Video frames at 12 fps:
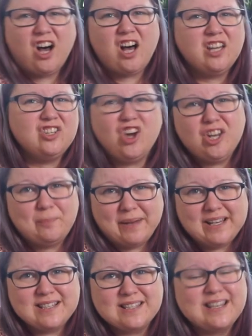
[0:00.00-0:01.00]

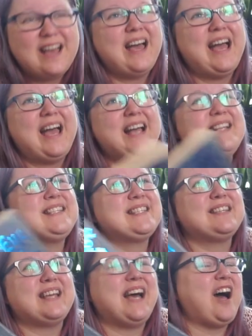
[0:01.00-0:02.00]
anonymous
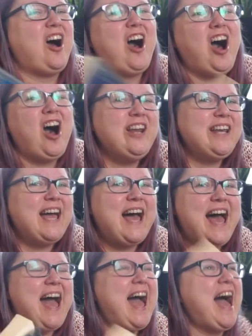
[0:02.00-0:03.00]
it's hard
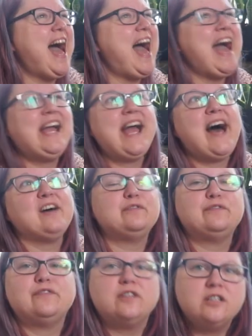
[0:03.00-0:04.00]

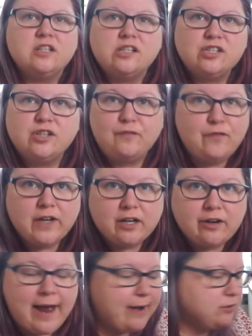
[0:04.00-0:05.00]
AF to figure
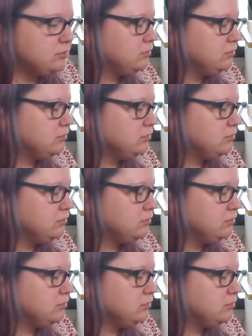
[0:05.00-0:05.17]
out